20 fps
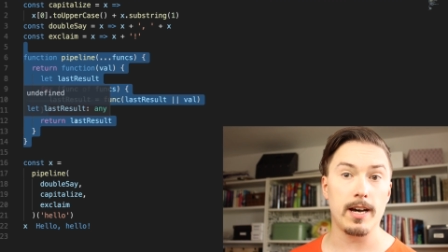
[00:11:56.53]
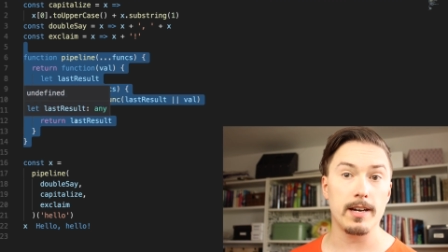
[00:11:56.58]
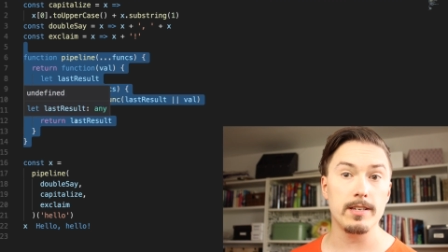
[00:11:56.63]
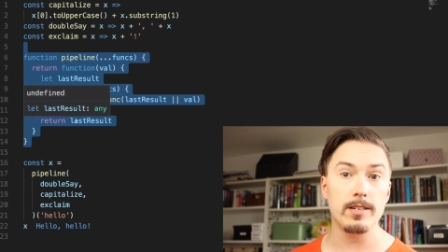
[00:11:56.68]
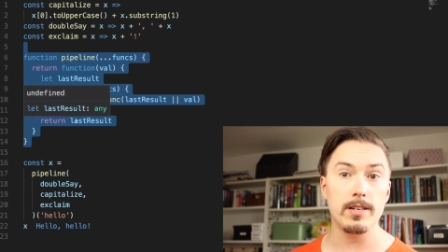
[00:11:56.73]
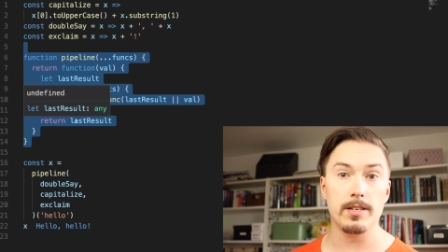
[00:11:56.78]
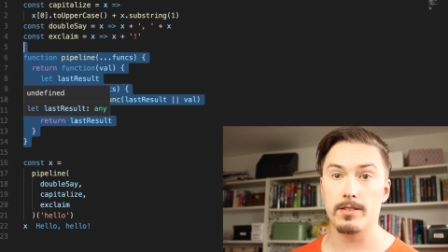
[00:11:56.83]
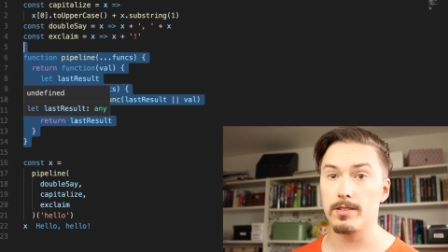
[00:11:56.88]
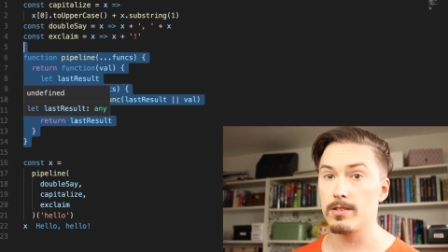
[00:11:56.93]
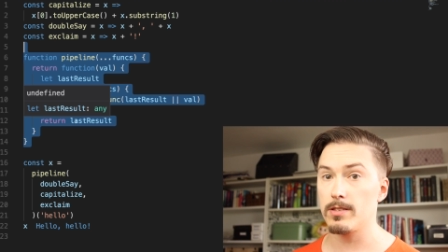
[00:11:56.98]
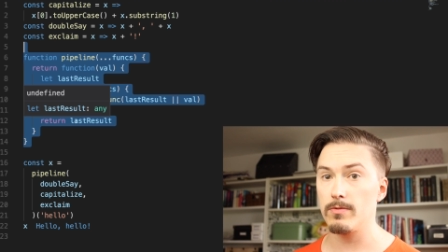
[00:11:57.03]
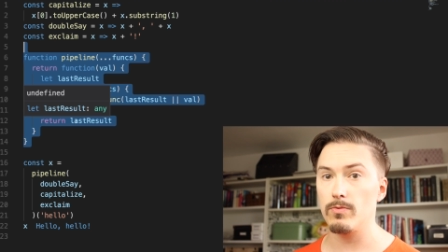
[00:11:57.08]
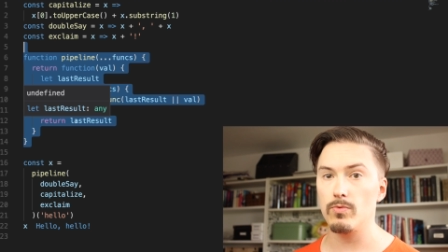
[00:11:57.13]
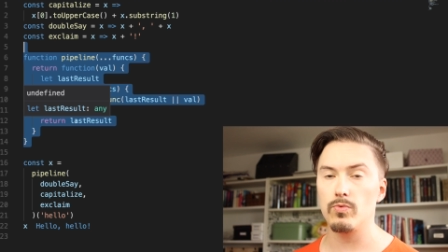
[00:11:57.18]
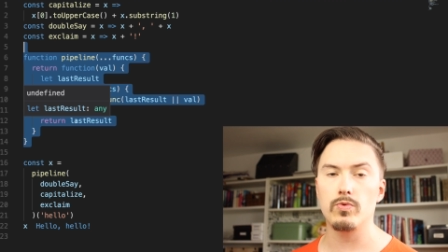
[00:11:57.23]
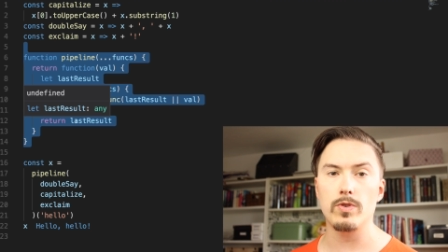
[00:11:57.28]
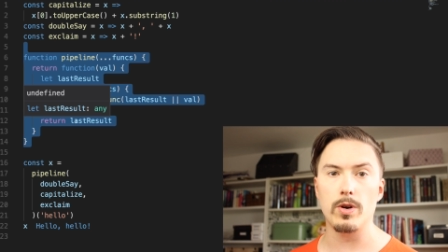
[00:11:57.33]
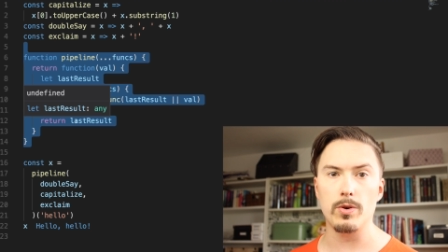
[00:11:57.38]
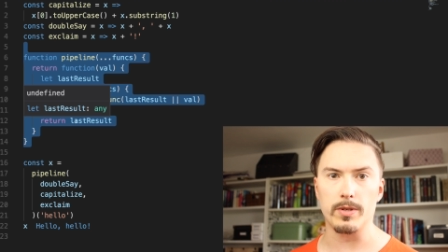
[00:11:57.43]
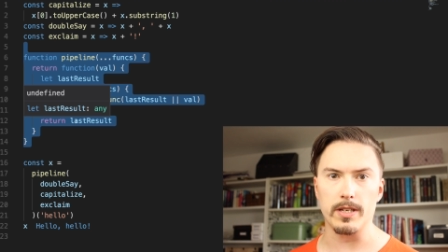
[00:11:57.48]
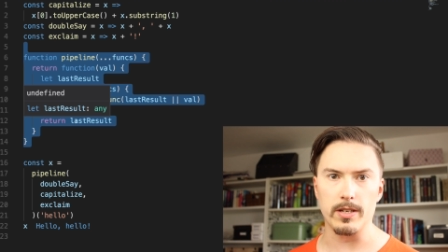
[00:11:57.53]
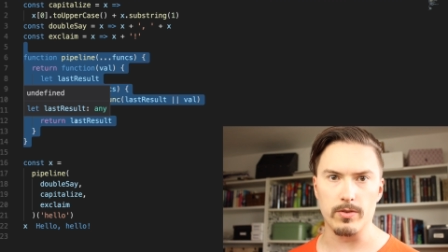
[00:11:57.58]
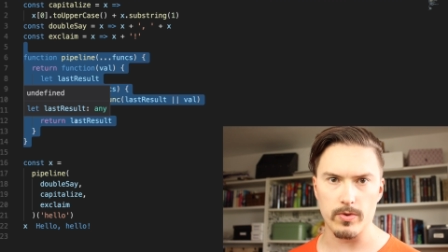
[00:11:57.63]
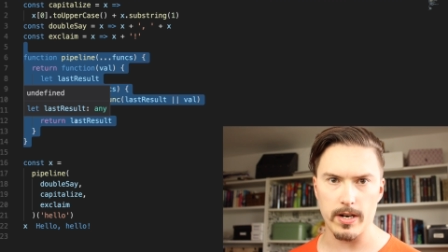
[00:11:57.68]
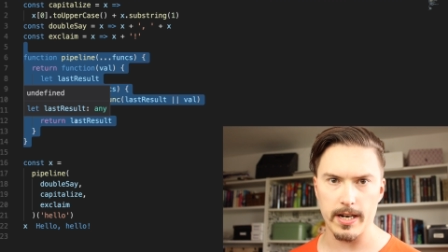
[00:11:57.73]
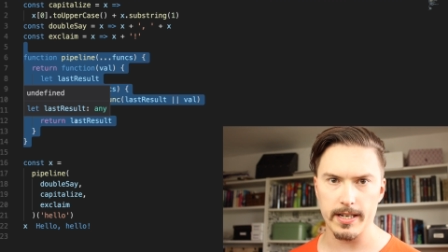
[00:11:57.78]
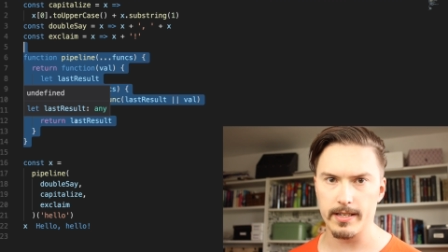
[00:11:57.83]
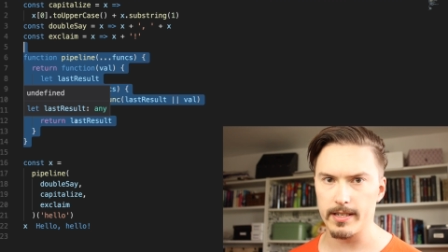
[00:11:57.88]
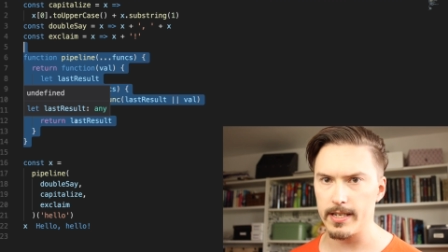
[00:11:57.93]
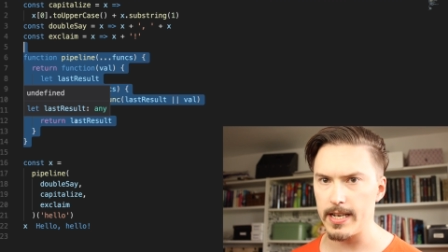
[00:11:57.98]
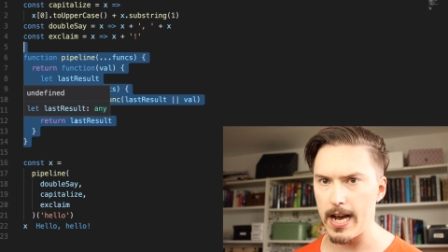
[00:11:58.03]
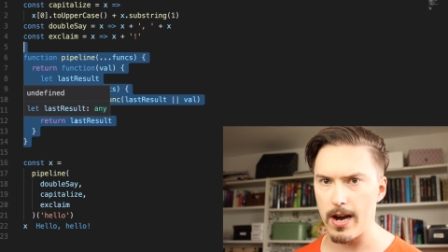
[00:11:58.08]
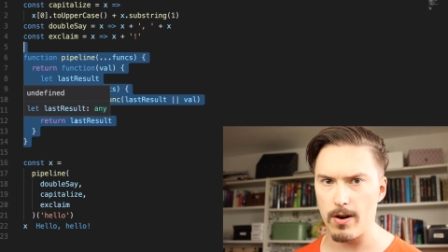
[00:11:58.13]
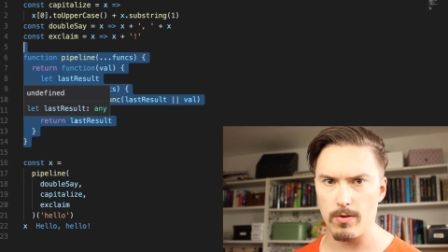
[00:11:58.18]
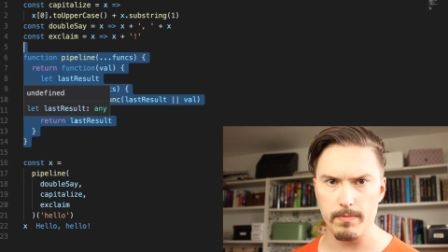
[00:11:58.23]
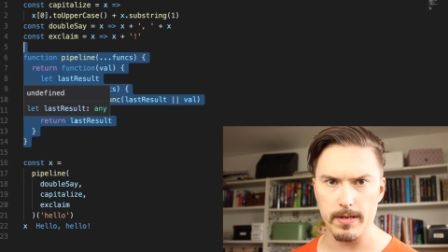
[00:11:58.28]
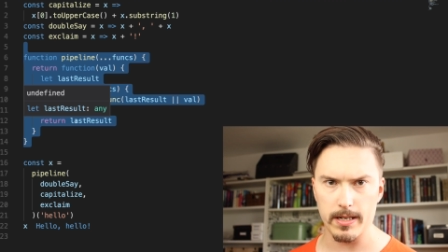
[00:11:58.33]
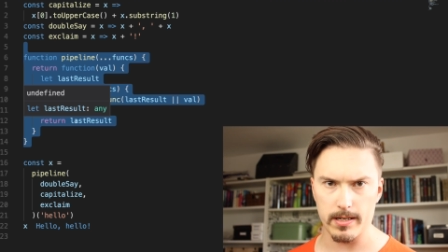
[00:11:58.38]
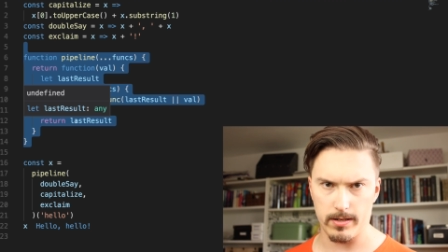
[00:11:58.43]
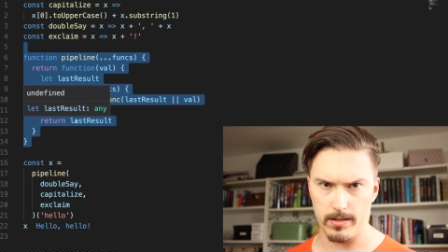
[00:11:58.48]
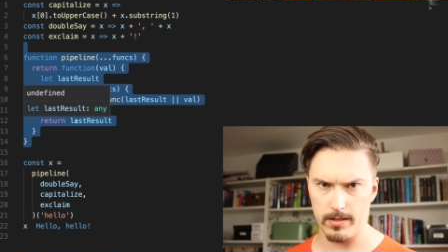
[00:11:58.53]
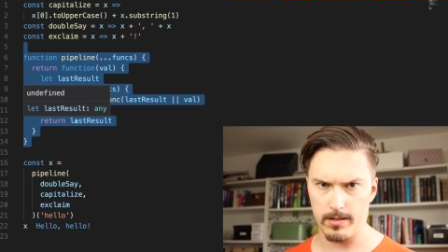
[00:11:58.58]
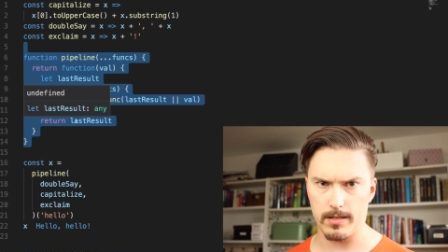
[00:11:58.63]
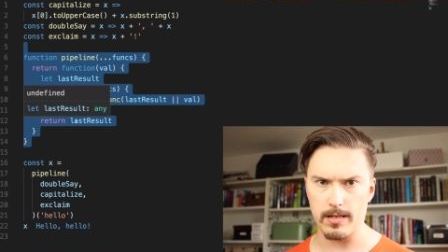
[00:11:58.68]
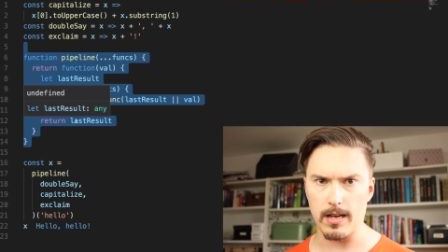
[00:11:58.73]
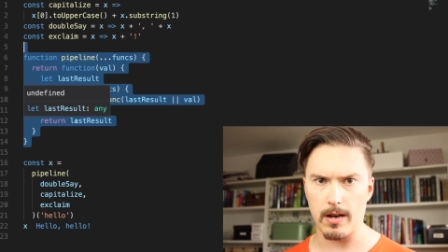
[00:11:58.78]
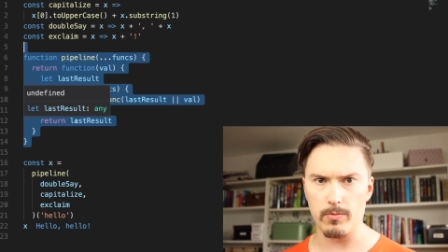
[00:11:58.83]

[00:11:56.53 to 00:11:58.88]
I just wrote it right now because